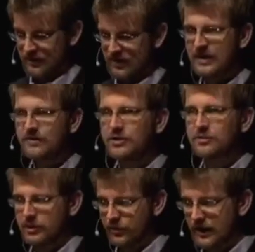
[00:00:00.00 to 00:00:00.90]
the difference
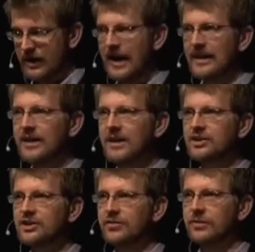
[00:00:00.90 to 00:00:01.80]
between
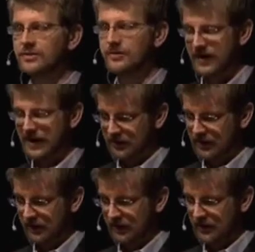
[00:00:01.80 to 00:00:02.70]
alienation from his family,